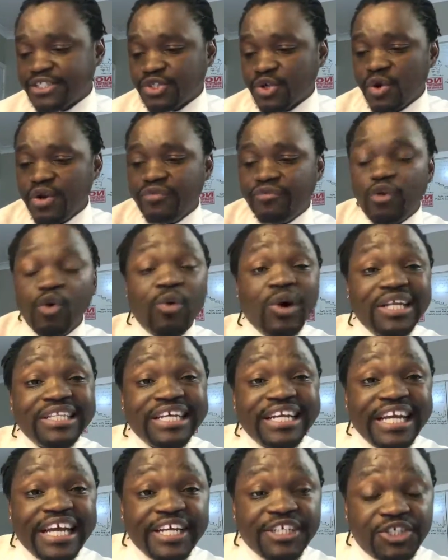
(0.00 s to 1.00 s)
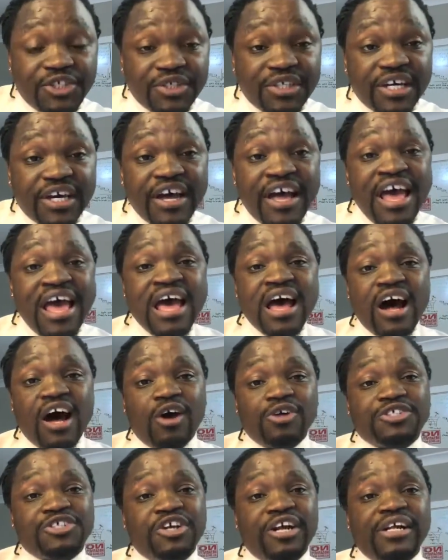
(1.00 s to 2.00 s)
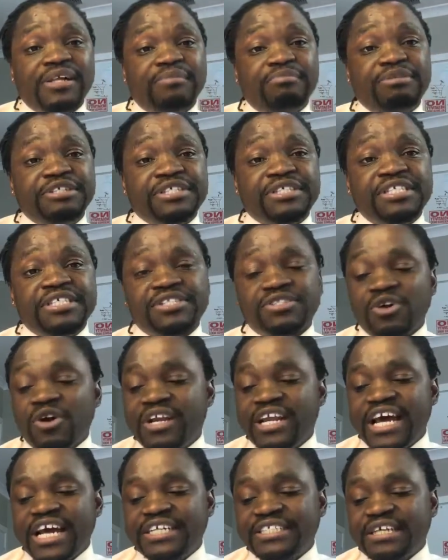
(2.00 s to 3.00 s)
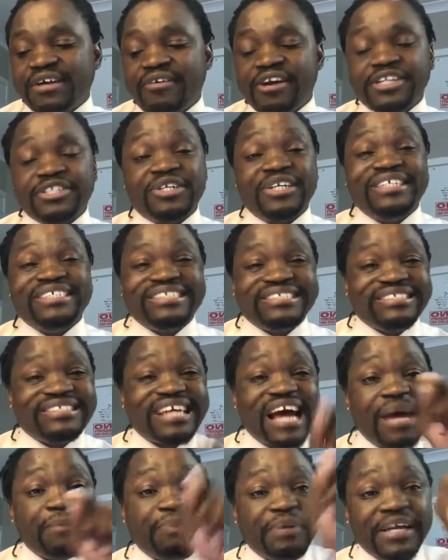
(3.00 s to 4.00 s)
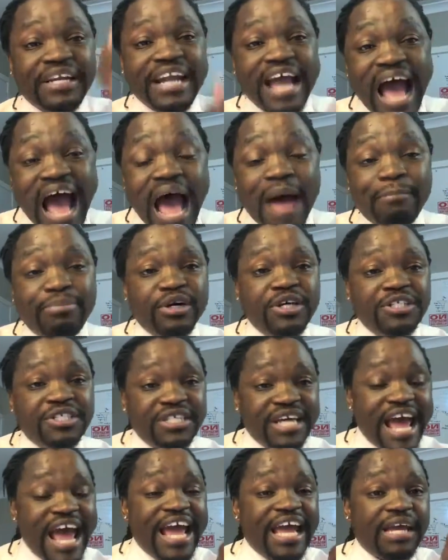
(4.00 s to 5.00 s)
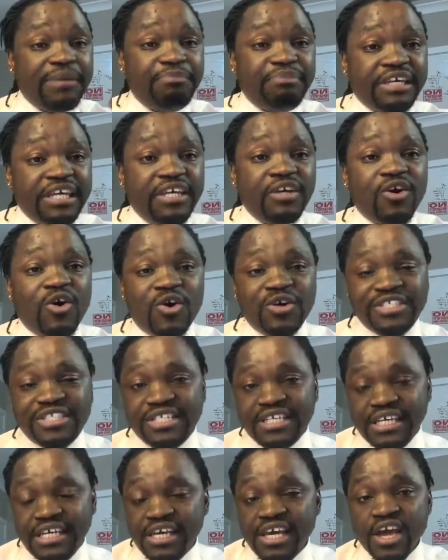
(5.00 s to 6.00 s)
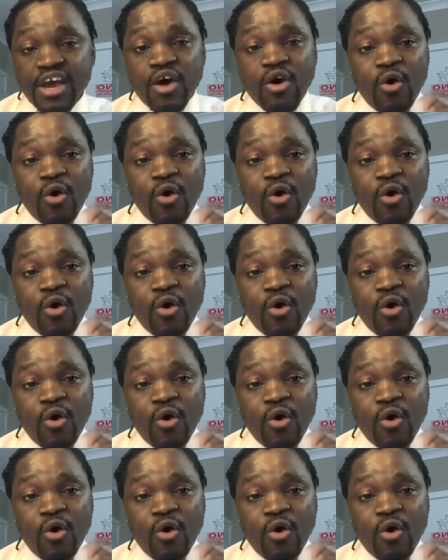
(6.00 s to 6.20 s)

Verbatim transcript: So if you want the link to the uh, Australian Business Online directory, just type in ABOD, A-B-O-D,